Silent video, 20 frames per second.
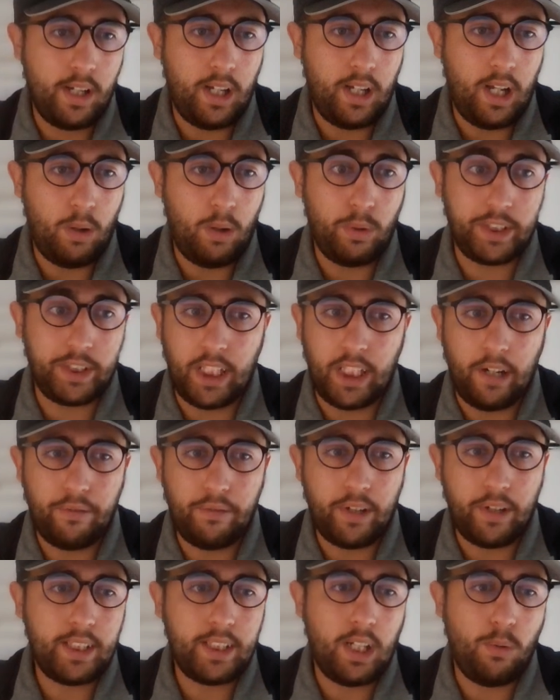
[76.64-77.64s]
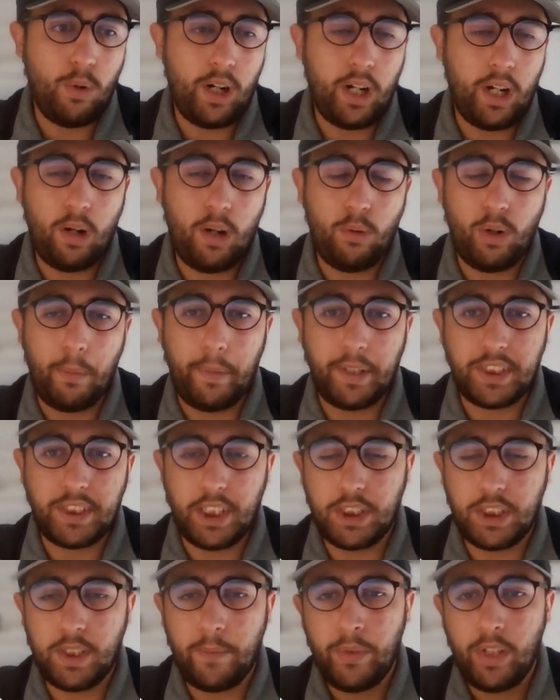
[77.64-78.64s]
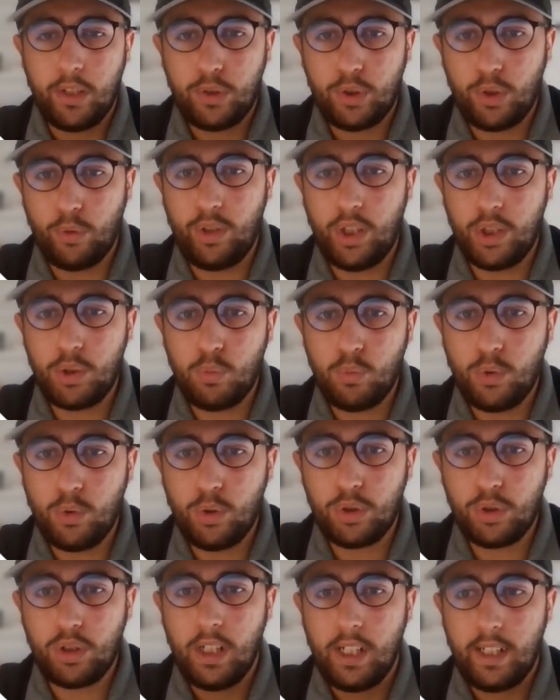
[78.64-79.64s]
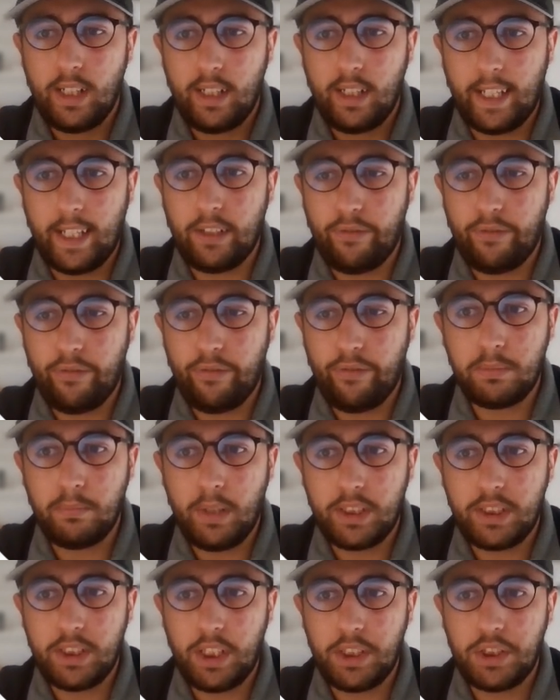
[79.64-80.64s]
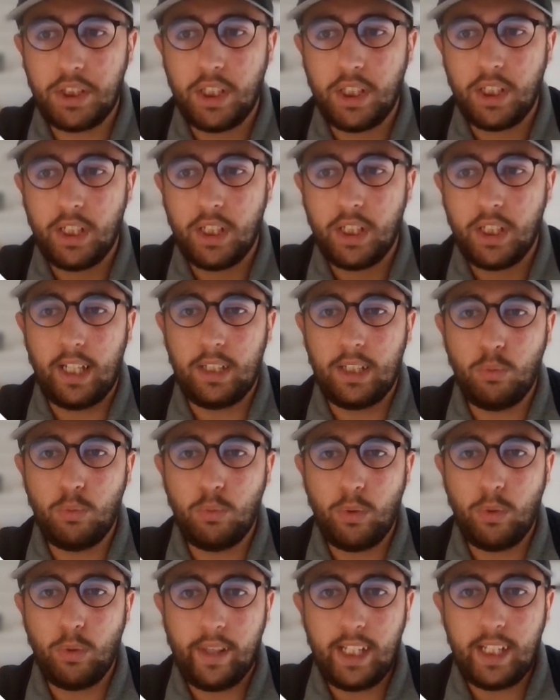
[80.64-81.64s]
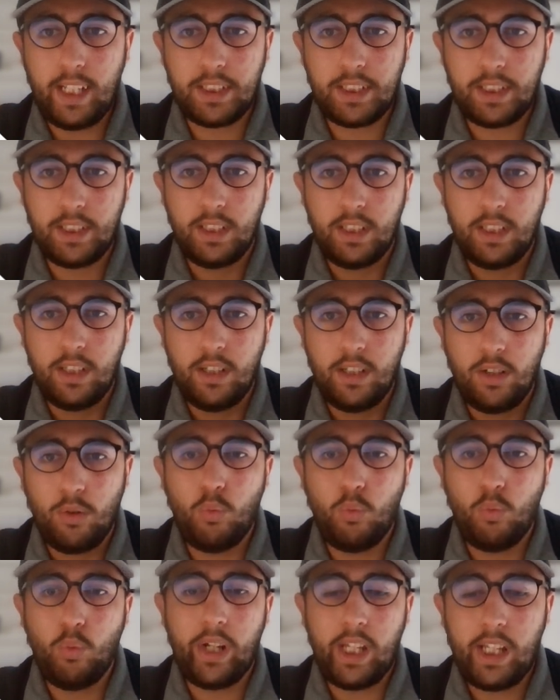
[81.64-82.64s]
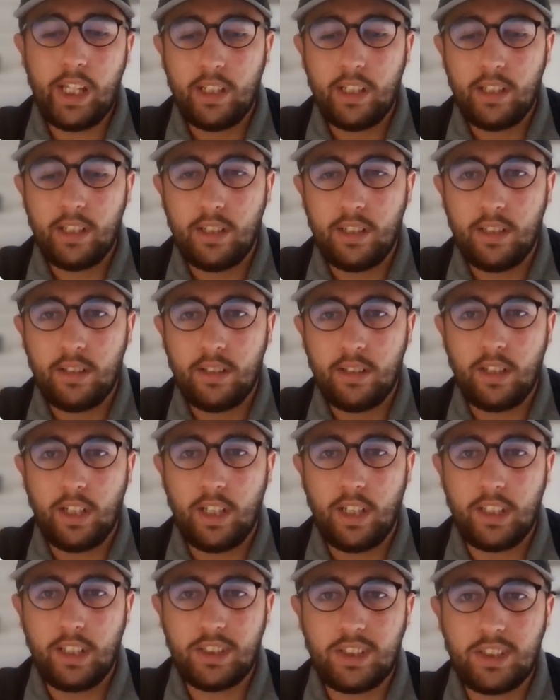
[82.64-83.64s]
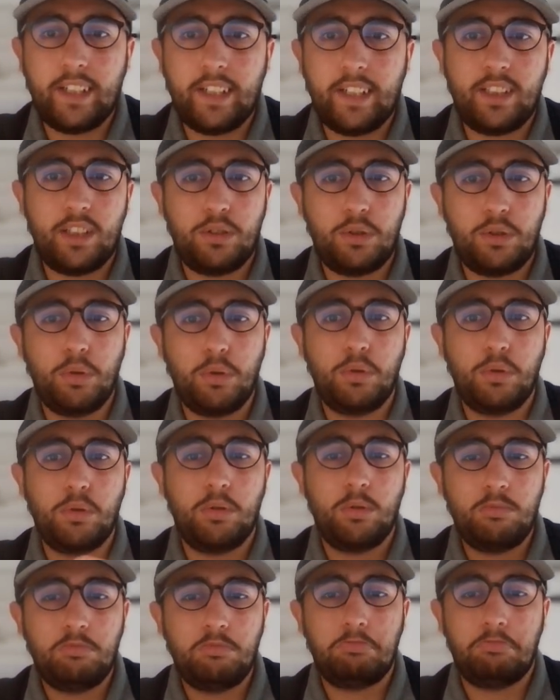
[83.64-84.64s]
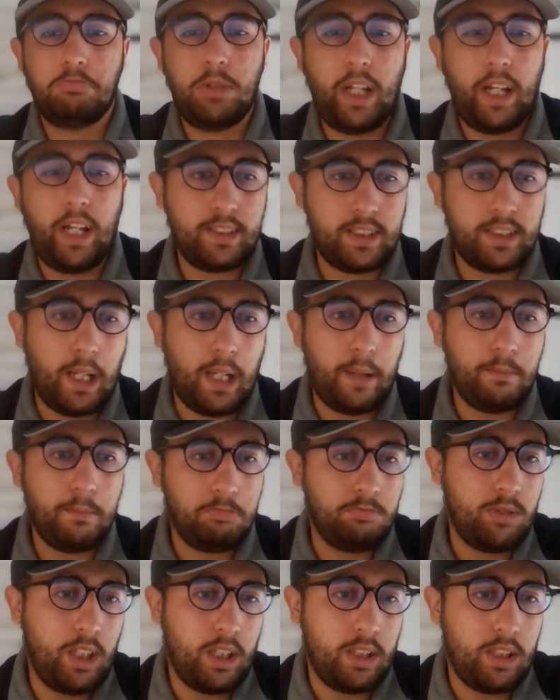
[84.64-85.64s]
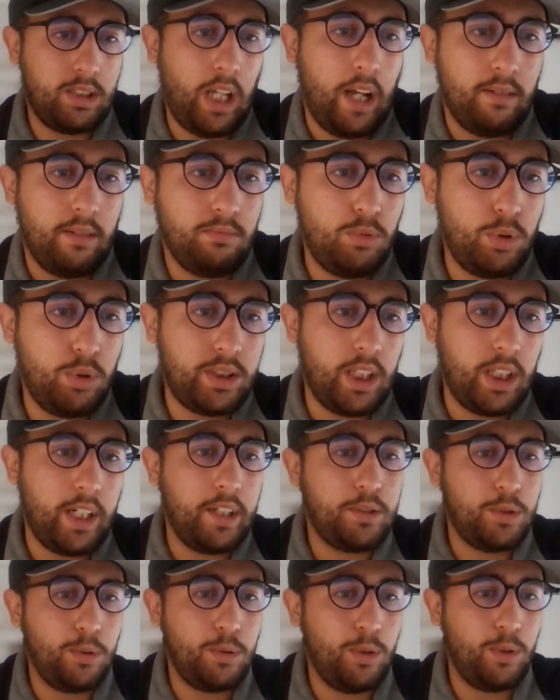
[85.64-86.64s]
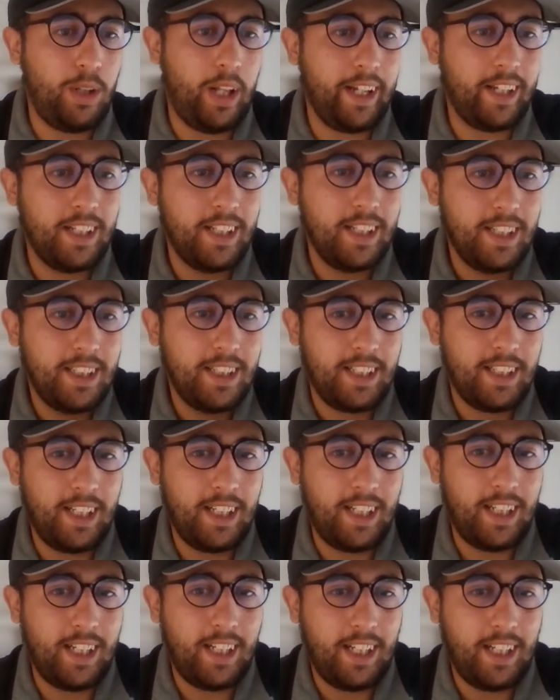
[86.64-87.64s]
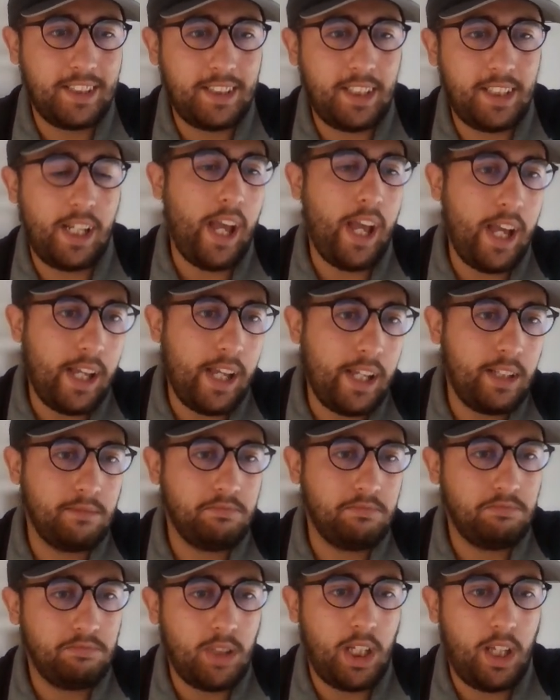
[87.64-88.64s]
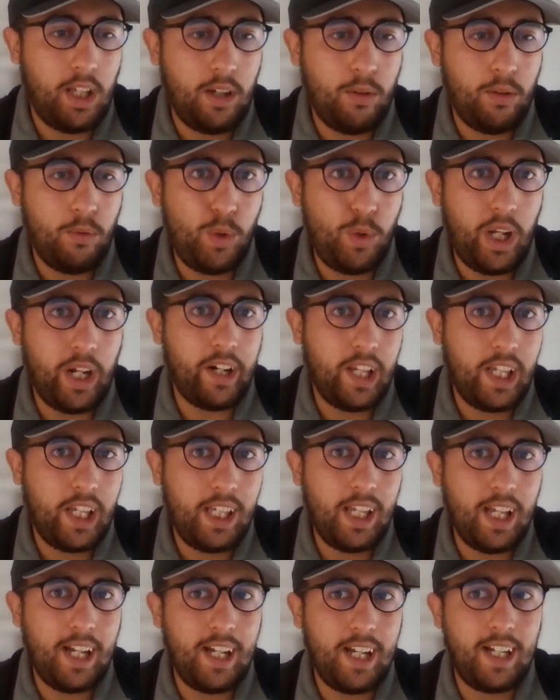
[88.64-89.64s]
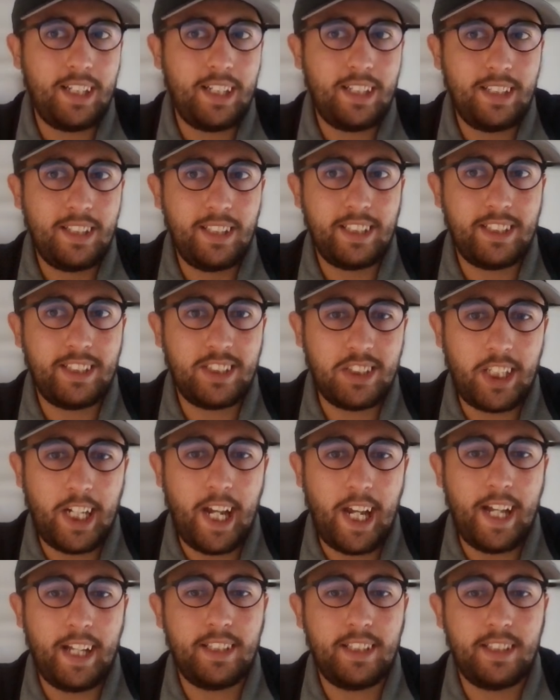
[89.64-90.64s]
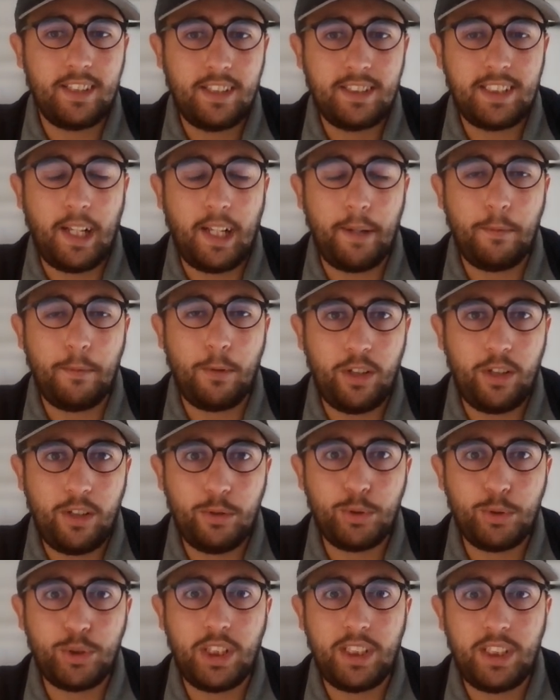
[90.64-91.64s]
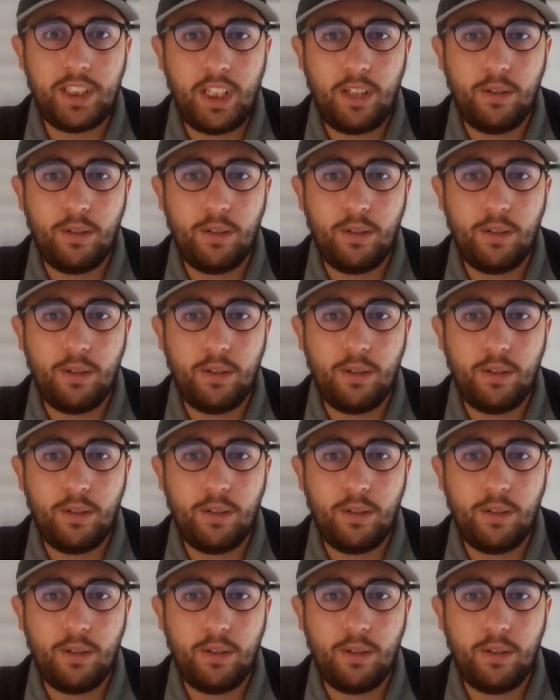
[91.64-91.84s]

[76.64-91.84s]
stuff, right? Our message. So this was like the first message, and with this we started to get some. Yeah, we started to like say, "Hey, we are here. Let's chat." Some curiosity,